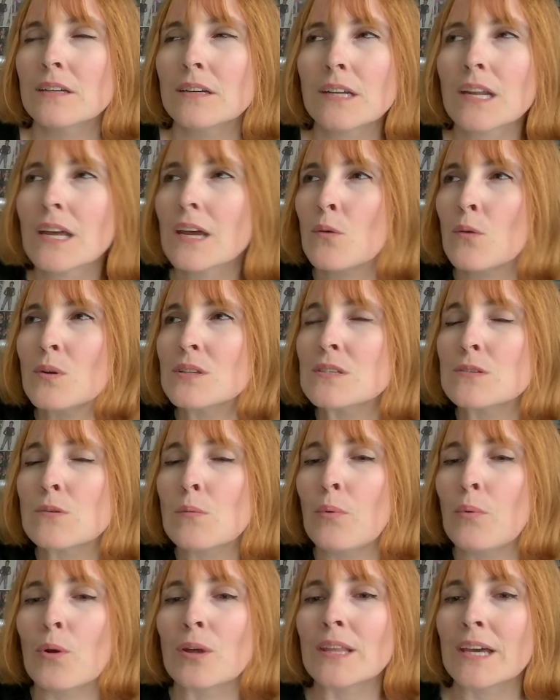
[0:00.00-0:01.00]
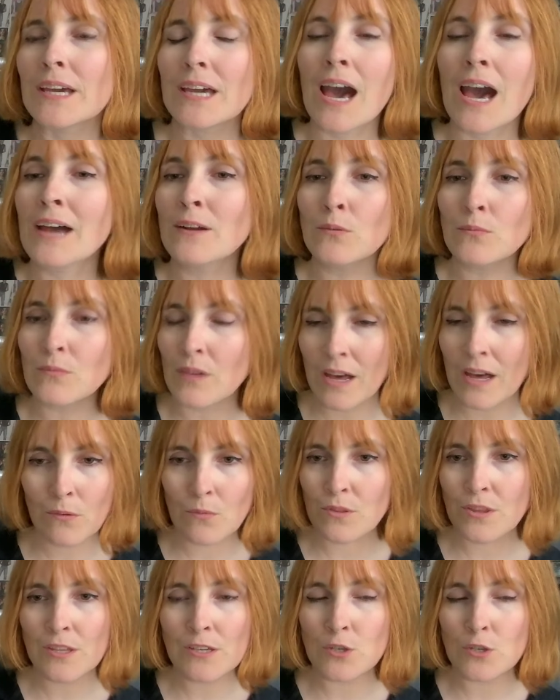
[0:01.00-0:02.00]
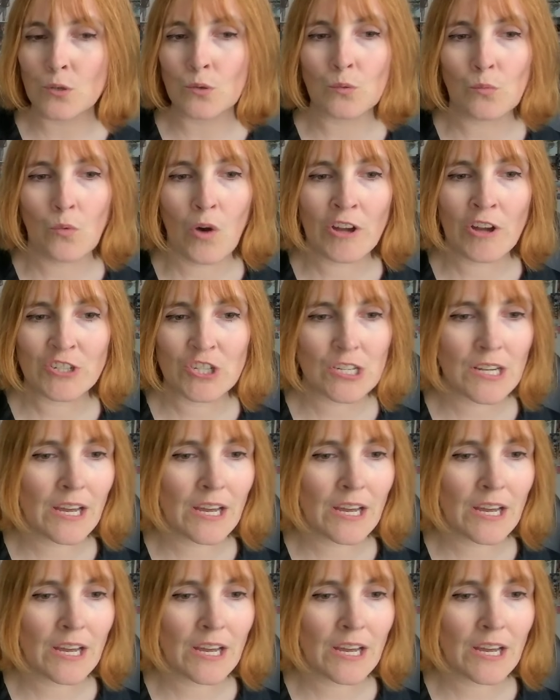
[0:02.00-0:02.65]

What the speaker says: Like, what's the point? Like, I don't think you could watch